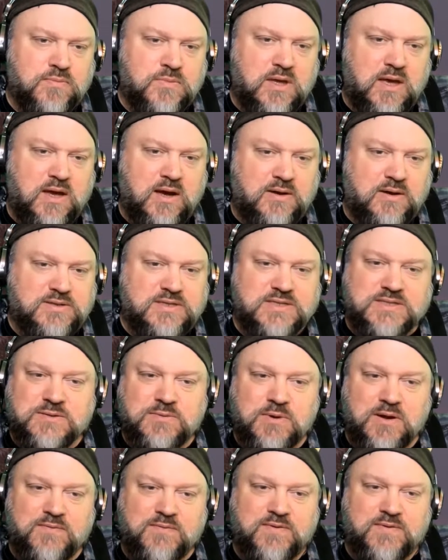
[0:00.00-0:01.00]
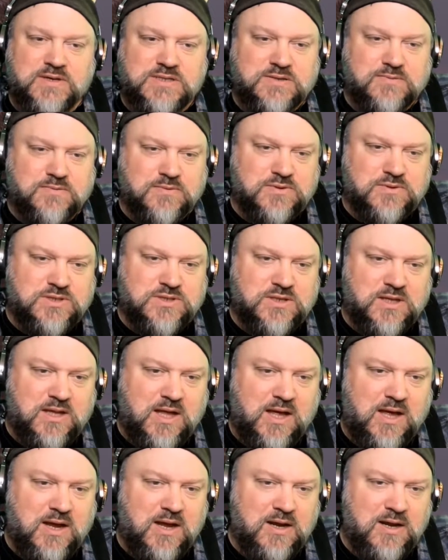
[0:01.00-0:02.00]
Altus Grape Festival,
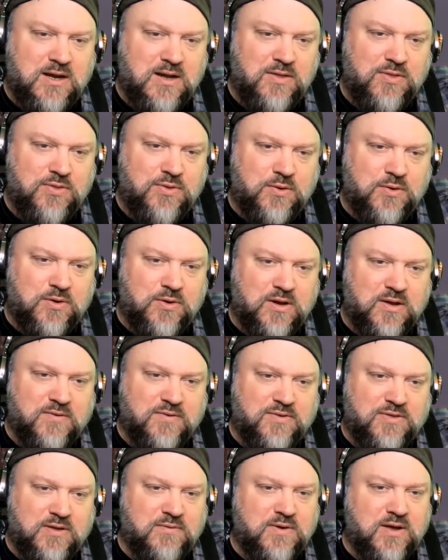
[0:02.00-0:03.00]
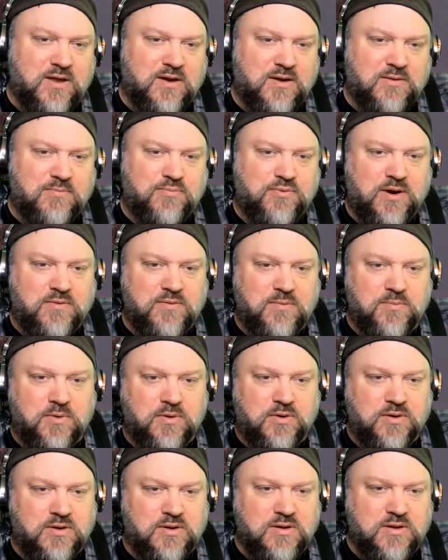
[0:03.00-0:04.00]
July 30th. I've got a private
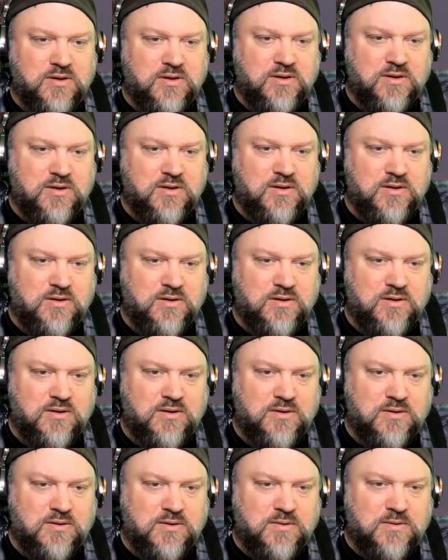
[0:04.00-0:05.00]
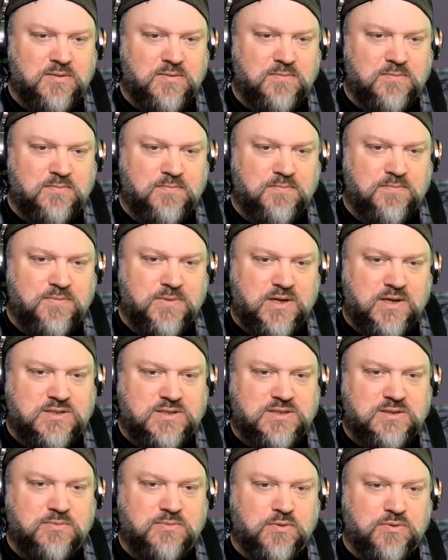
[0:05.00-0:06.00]
party.
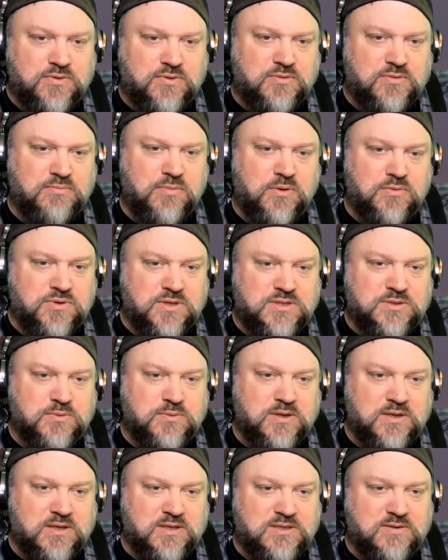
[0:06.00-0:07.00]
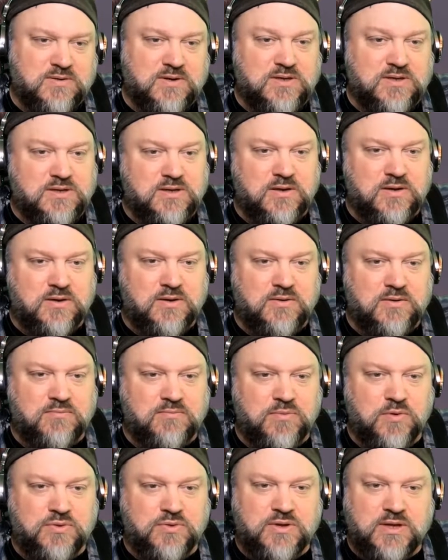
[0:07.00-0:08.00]
Actually, both this weekend. So I got
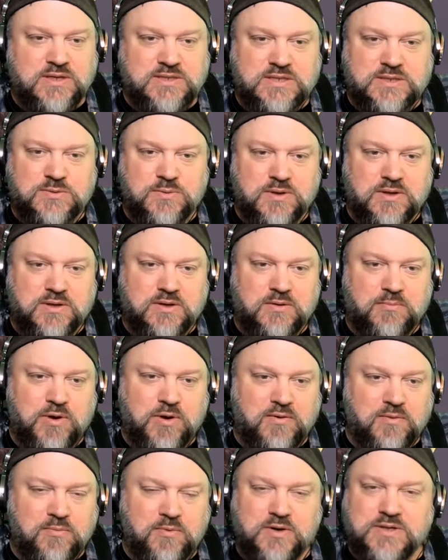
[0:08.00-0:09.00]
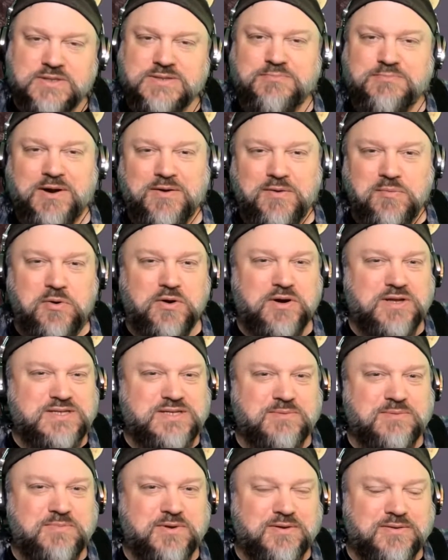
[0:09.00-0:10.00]
both days this weekend are private parties. Private parties
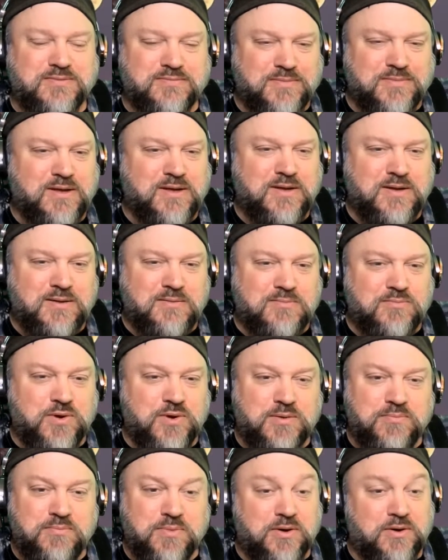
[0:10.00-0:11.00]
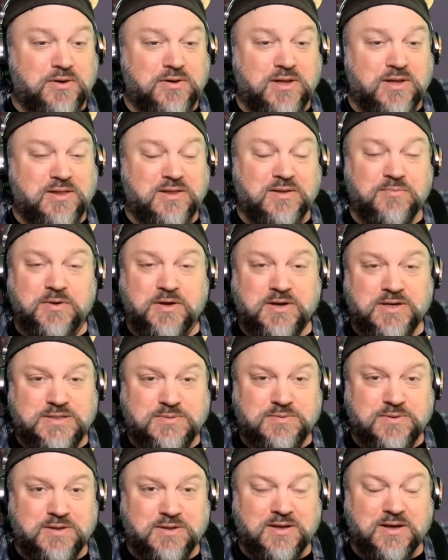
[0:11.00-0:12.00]
have been bread and butter lately, to be honest
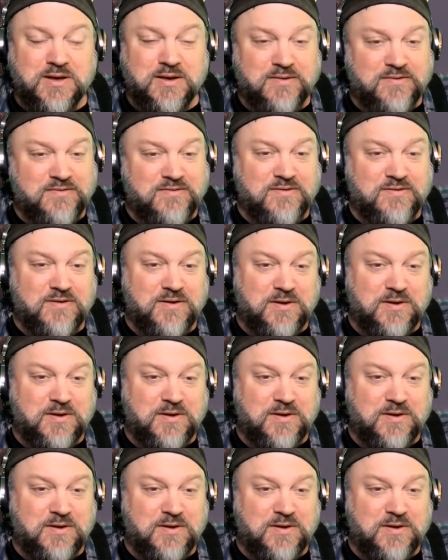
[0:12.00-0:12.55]
with you guys.